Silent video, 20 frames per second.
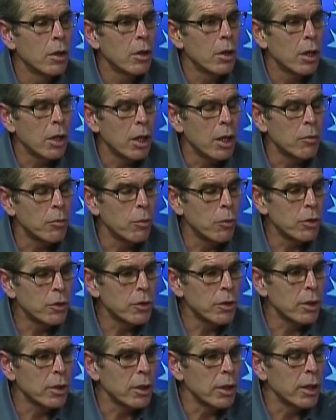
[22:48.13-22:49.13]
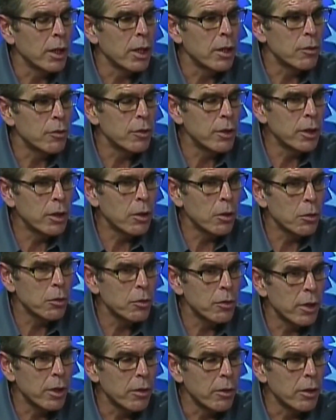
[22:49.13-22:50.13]
unfortunately, our
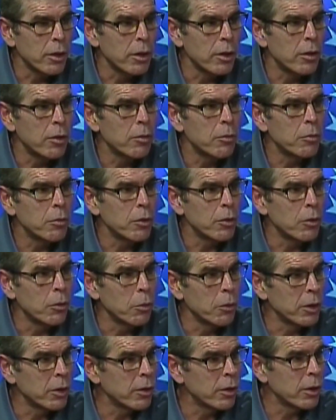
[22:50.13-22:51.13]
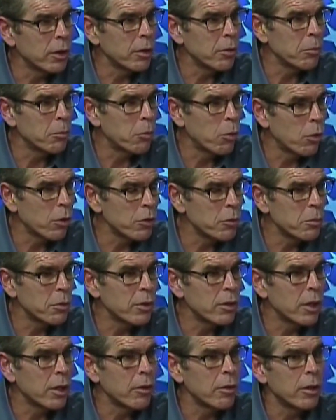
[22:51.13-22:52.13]
Seacoast area, in Newington, Portsmouth
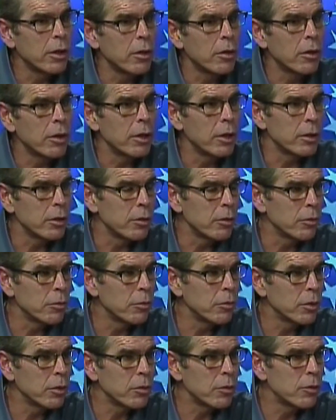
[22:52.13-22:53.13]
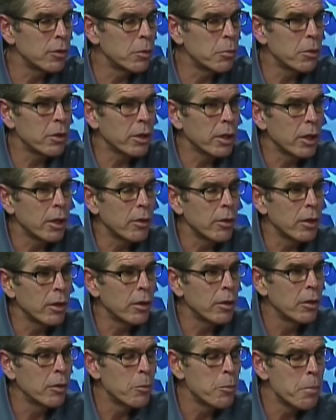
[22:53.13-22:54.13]
area, and Seabrook area,
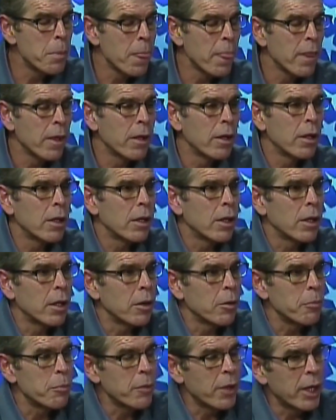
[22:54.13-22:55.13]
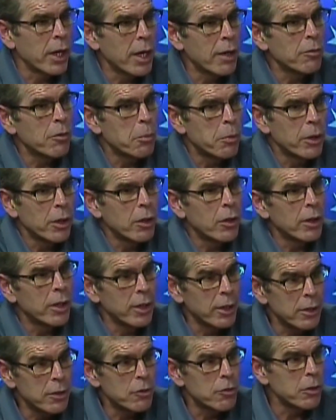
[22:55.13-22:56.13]
they have a pretty good
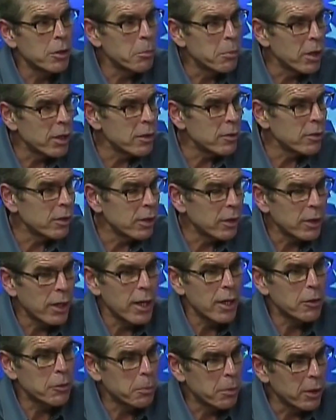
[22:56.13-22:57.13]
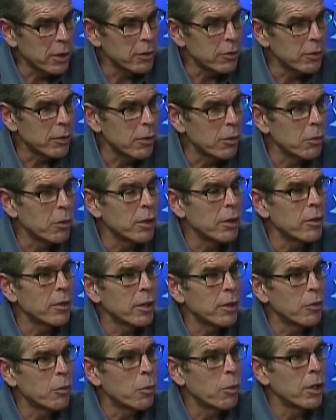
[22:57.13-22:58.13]
industry base and the tax base,
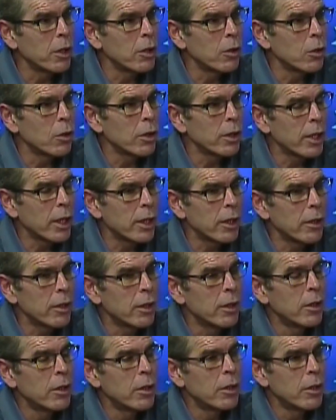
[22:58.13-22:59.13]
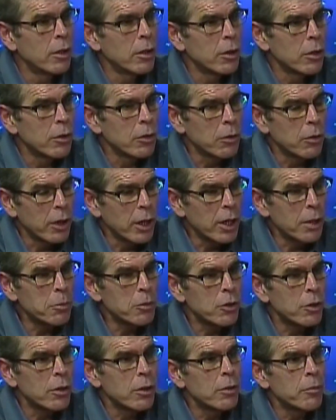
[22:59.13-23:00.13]
and the way you look at New
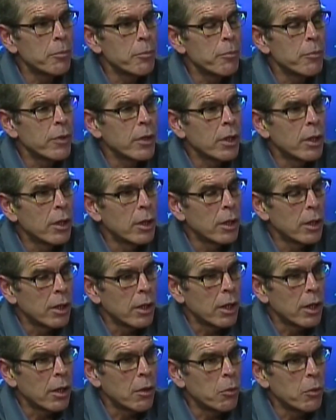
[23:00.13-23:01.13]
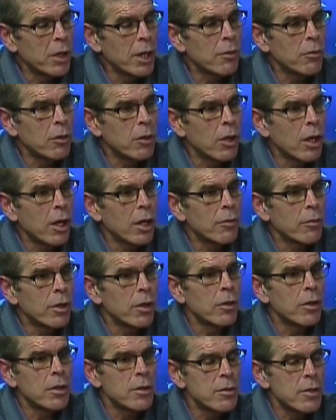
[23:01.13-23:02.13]
Hampshire, we have a lot of
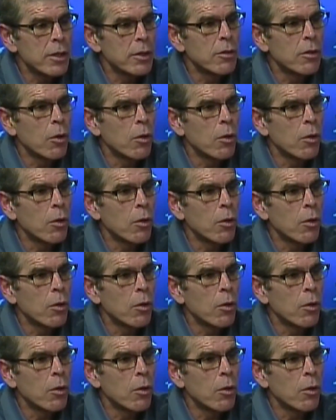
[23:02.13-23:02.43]
areas that don't